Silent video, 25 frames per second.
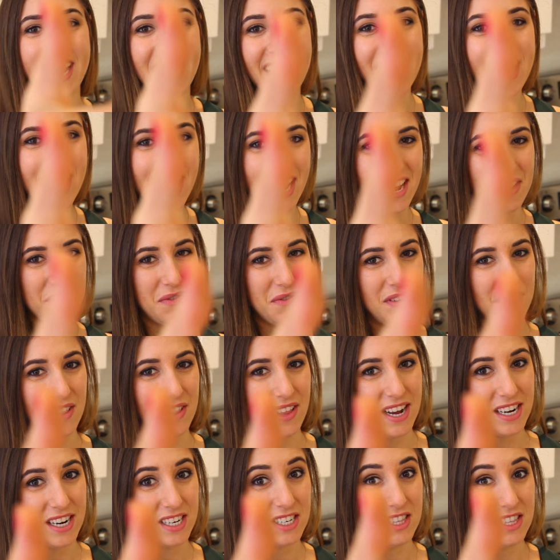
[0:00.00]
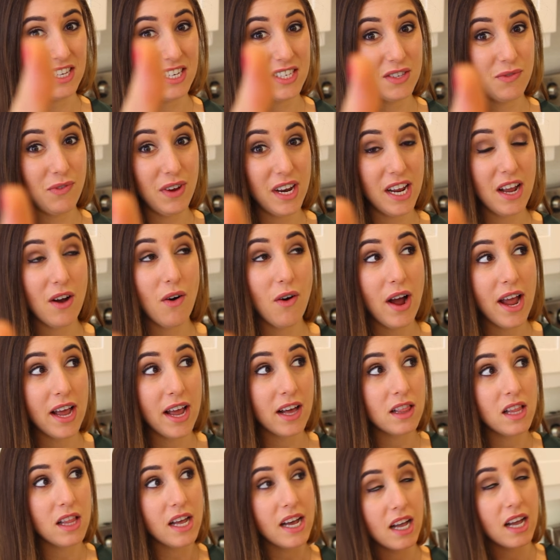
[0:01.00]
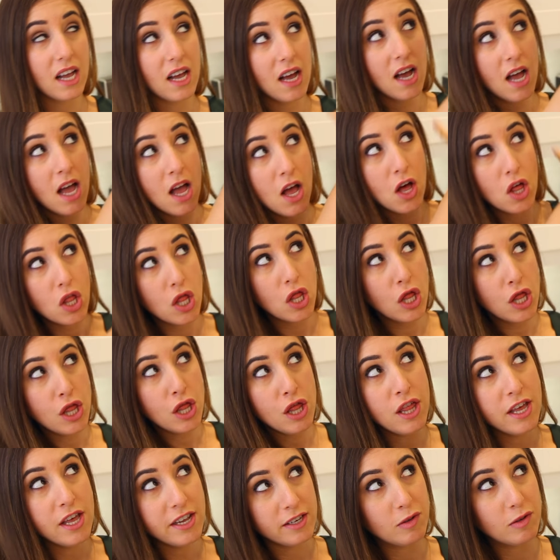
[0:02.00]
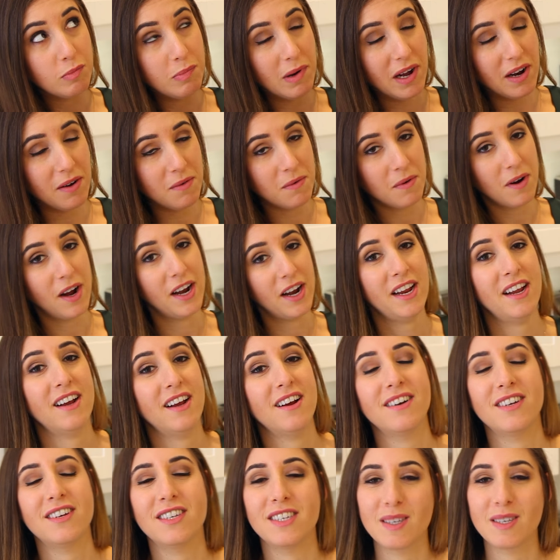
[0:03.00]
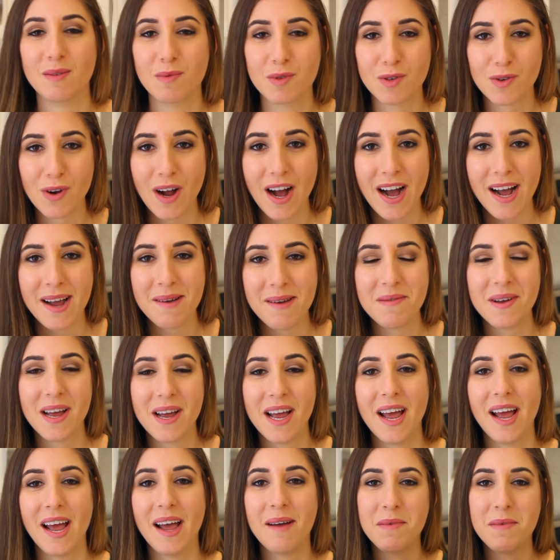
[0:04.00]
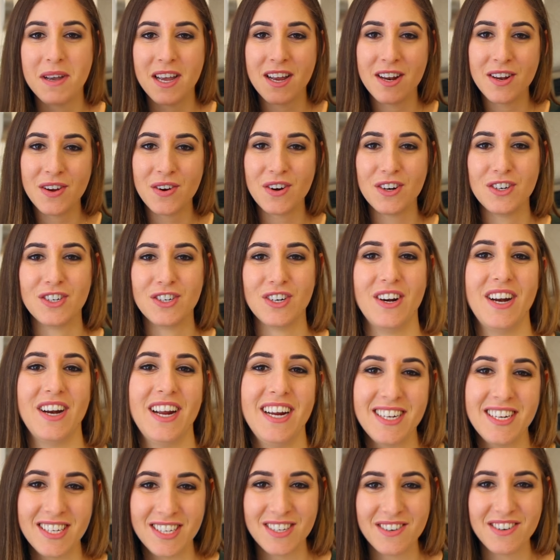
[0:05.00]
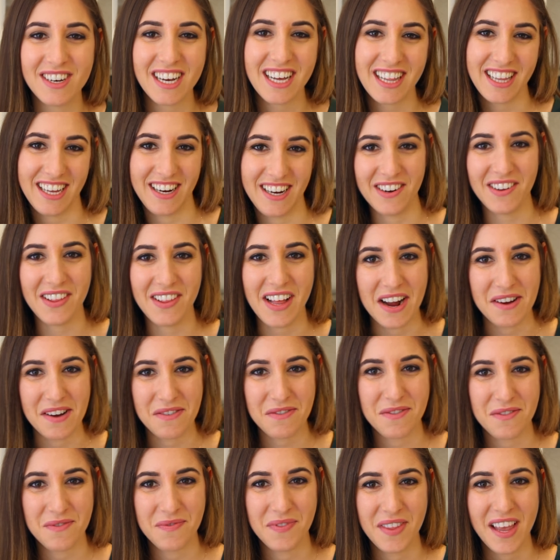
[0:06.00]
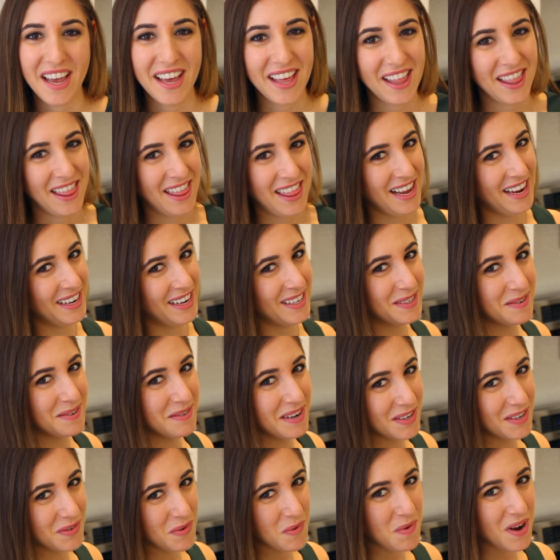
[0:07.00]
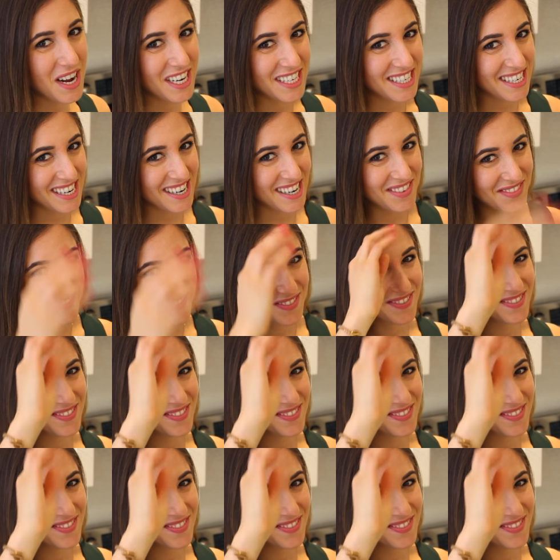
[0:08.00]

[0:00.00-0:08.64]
it if you liked this video, and click this button right here to subscribe and begin your journey to a cleaner life. Thanks so much for watching,